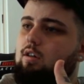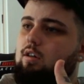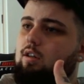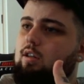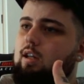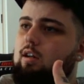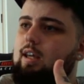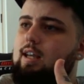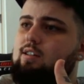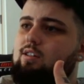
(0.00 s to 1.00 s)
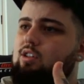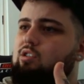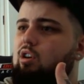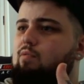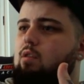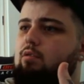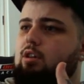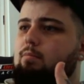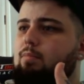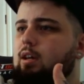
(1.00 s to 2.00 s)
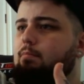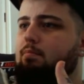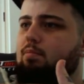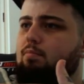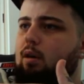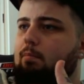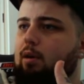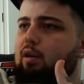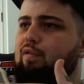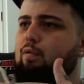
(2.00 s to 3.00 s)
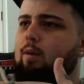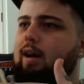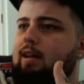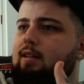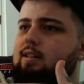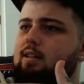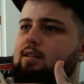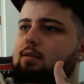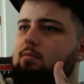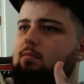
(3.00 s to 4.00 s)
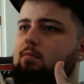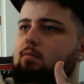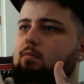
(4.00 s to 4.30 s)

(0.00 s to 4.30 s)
and then I guess the side road can be a both-way system.